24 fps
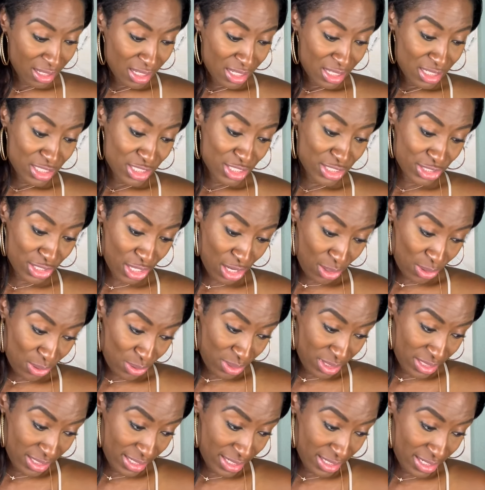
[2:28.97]
So,
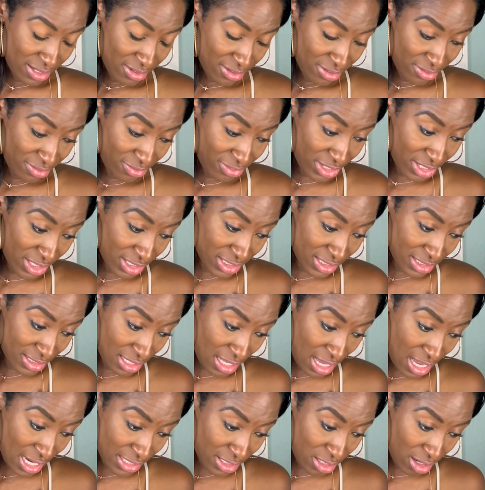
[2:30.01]
first
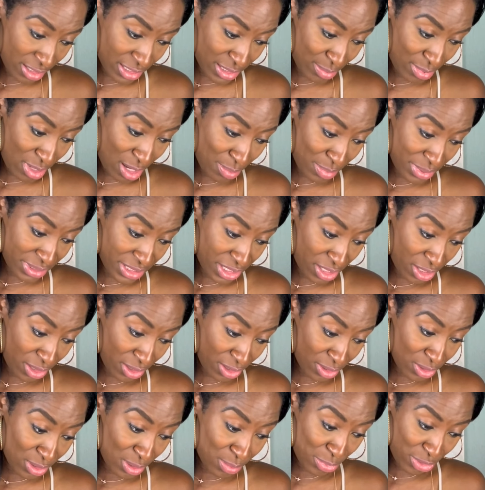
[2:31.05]
slide talks about
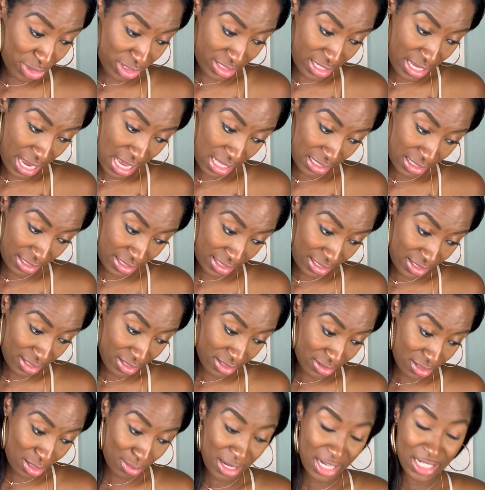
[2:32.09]
maternal mortality.
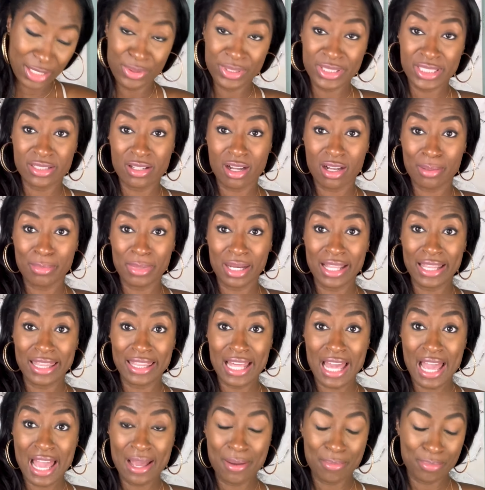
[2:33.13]
Nobody wants to talk about
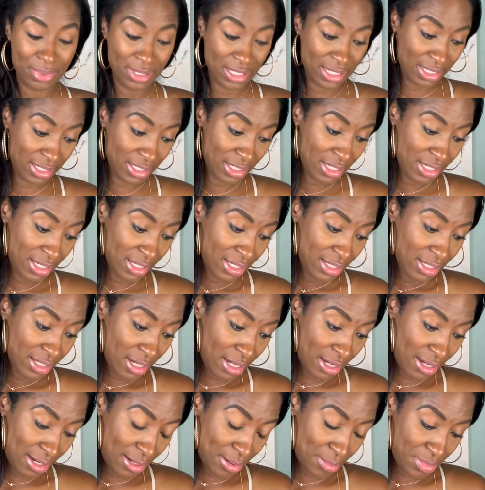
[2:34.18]
that, but
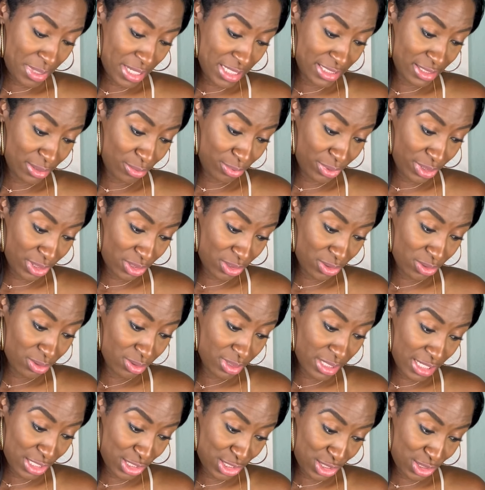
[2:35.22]
um, it's a real
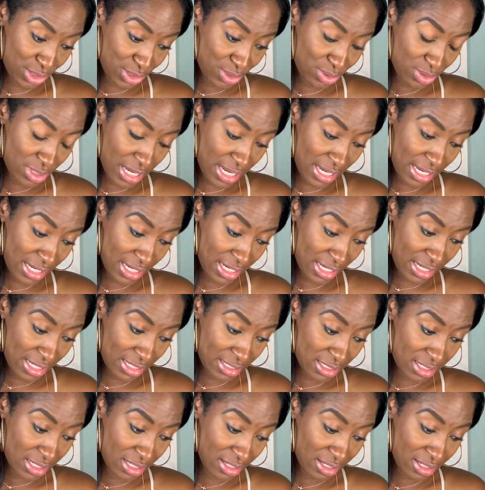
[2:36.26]
issue.
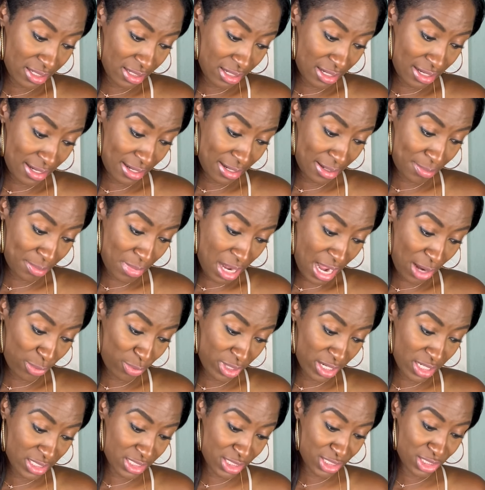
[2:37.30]
And um, I
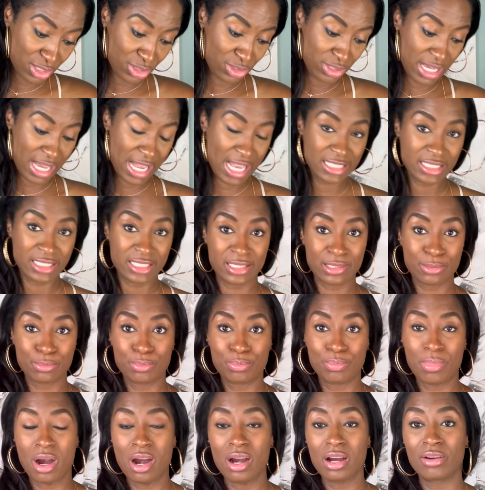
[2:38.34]
wanted to show you guys this
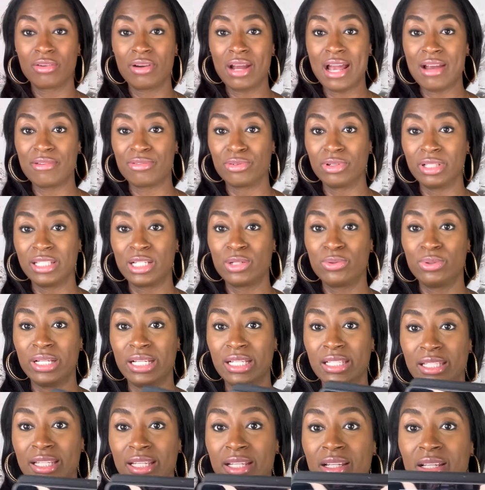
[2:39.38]
bar graph really
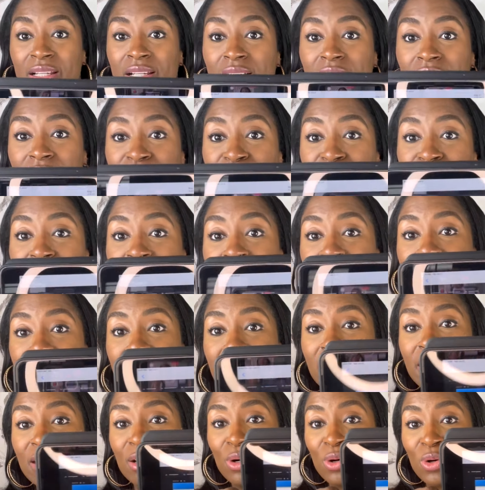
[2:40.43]
quickly because you can
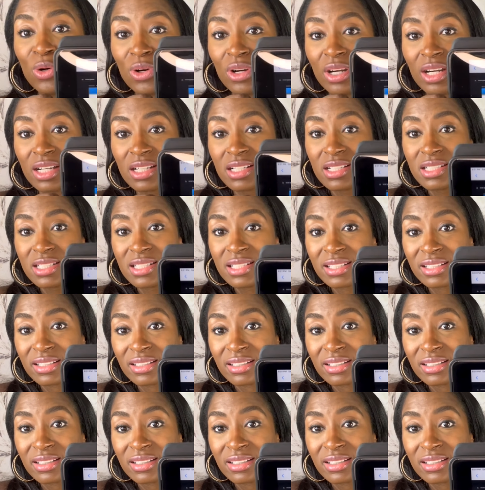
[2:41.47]
see the orange,